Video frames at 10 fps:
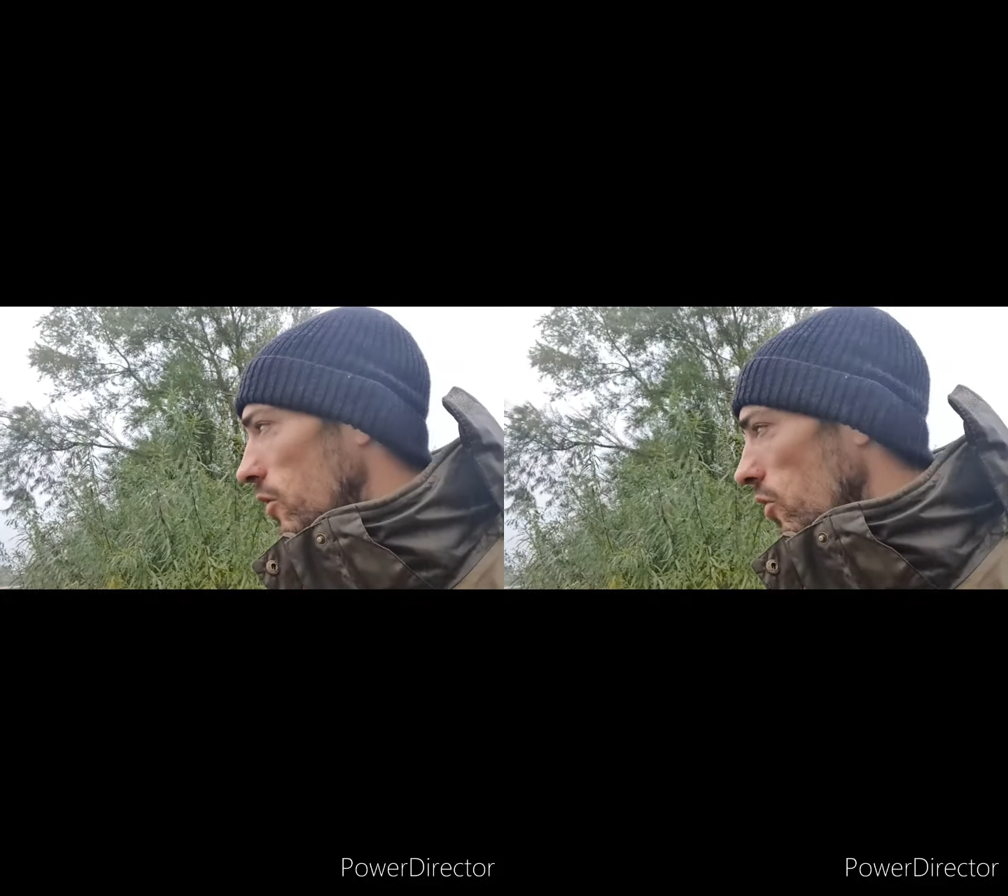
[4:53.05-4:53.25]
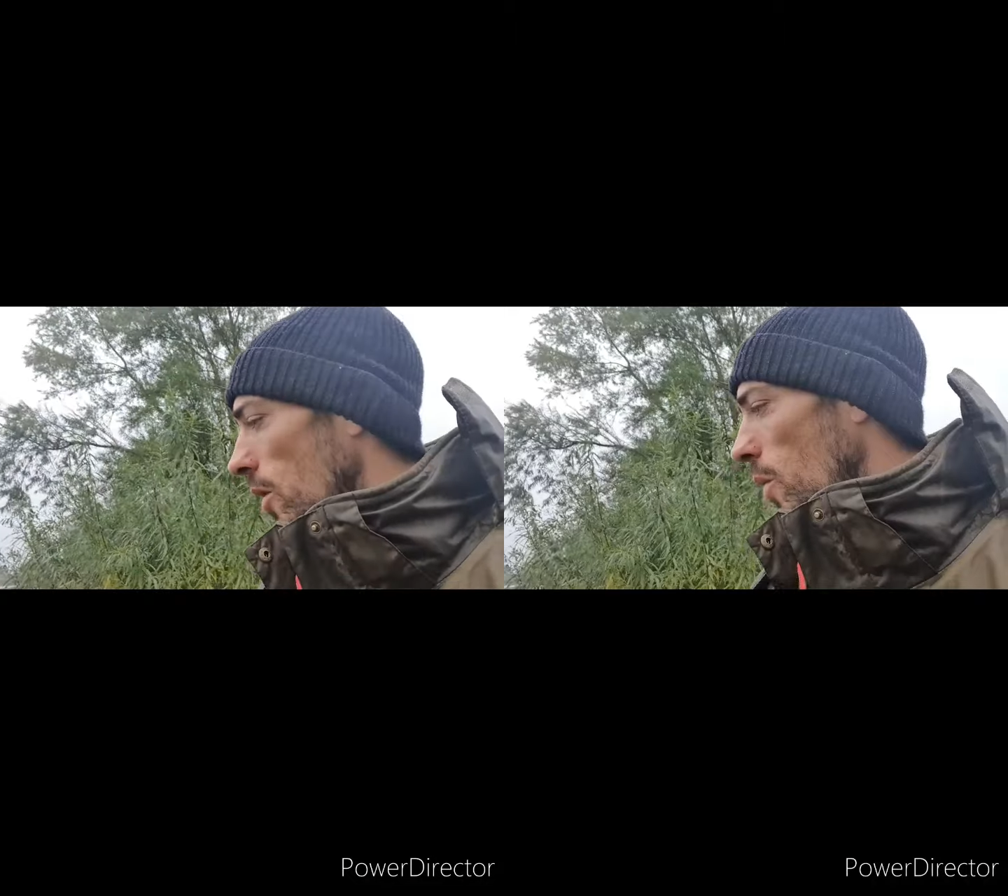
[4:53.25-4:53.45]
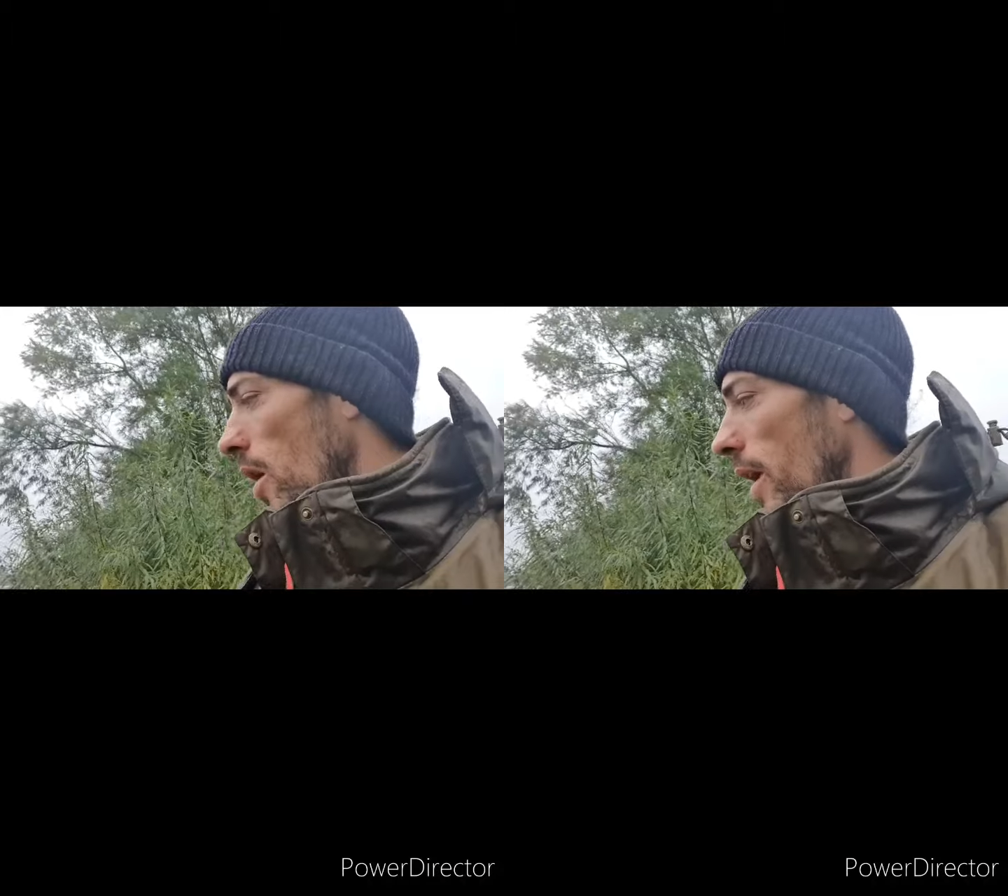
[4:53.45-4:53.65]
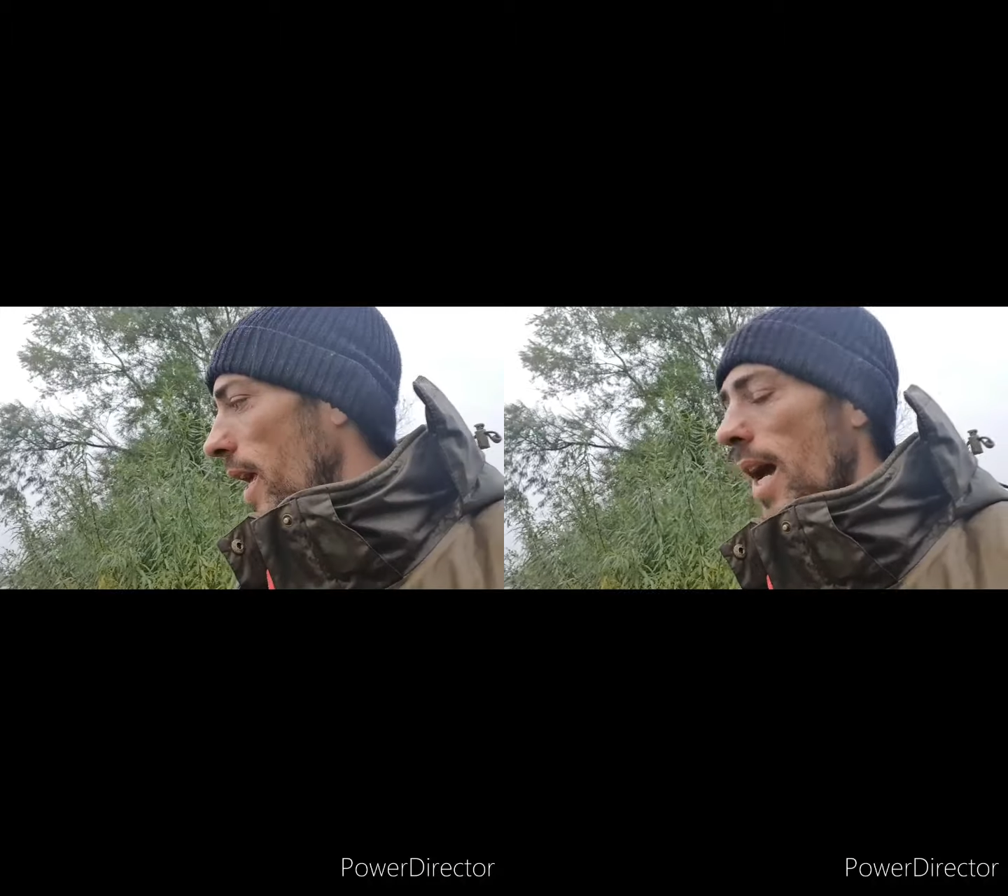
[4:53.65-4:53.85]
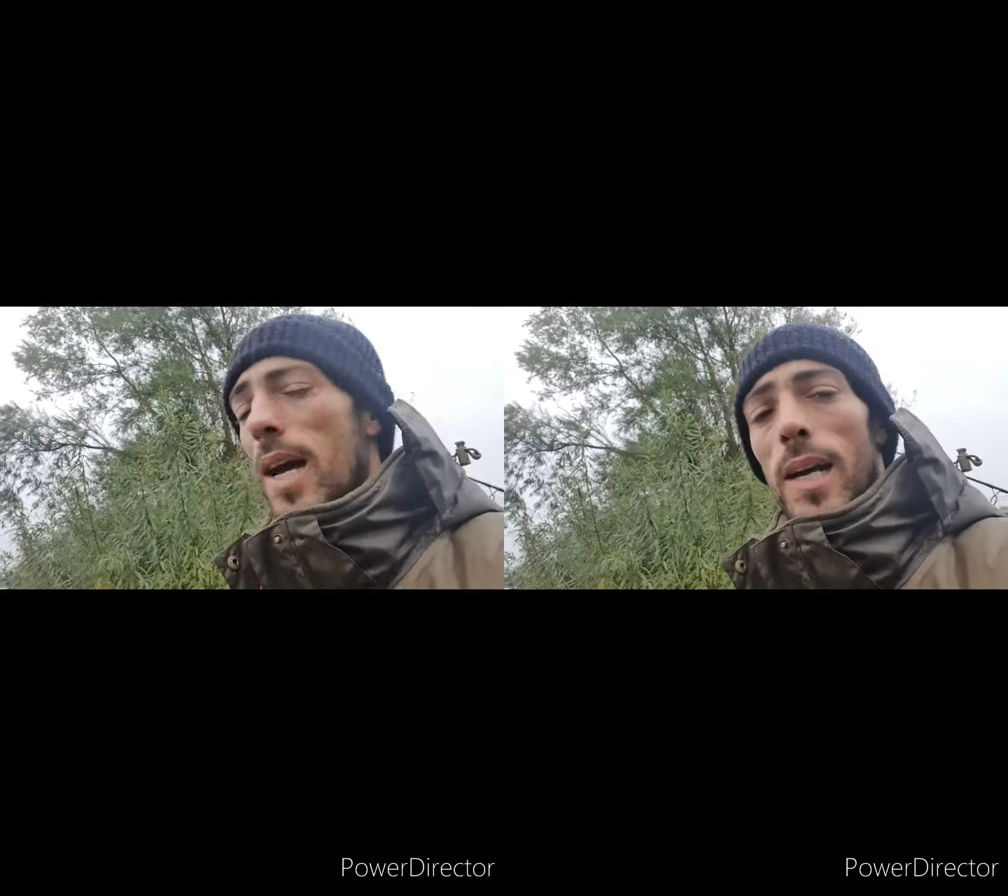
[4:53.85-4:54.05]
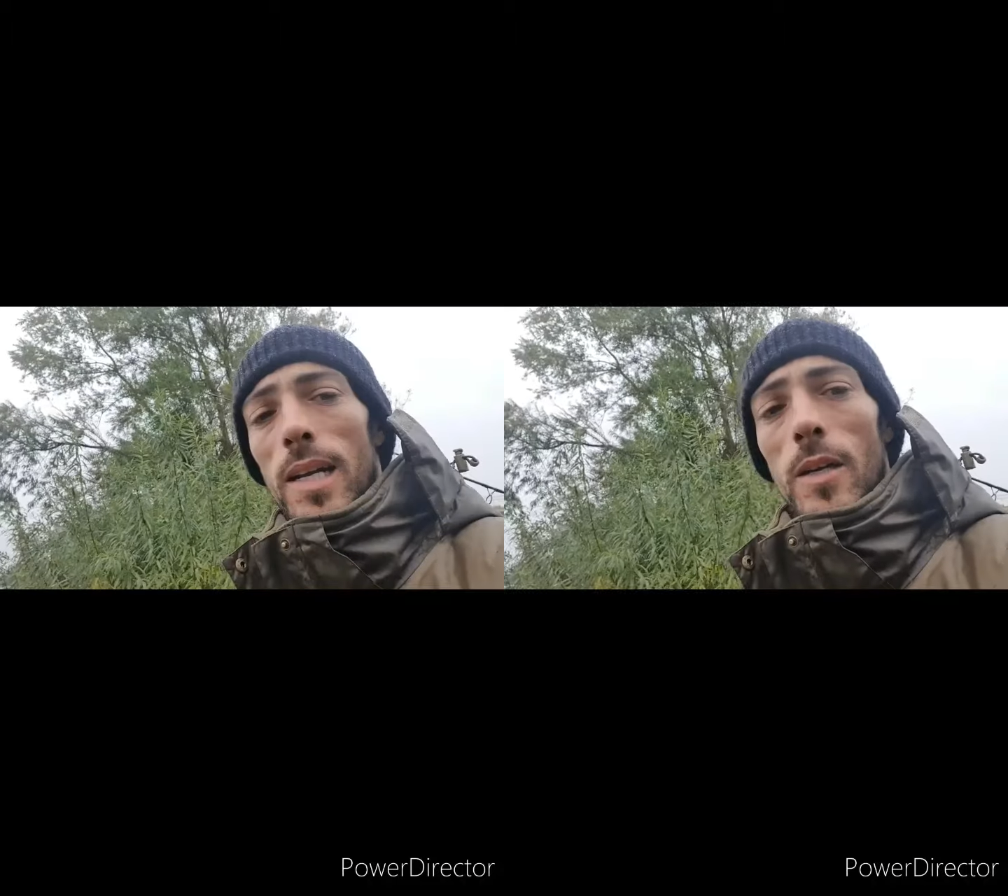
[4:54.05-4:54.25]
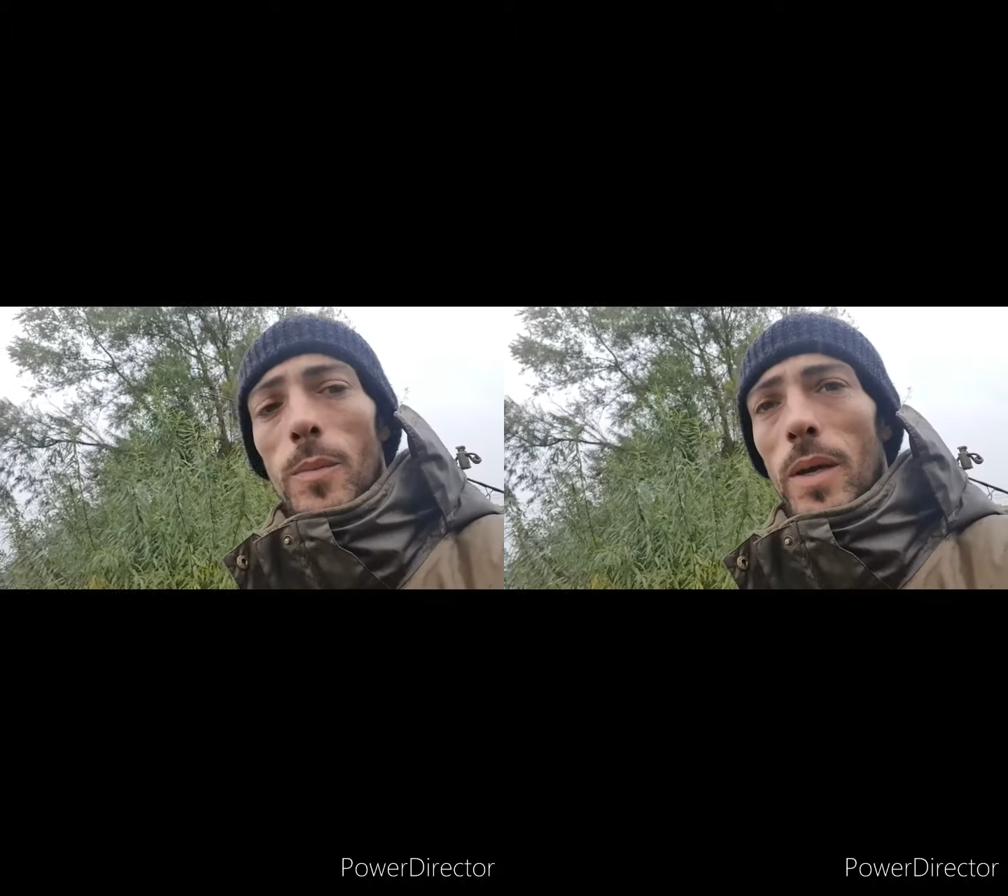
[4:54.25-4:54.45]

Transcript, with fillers: to try and work it out a little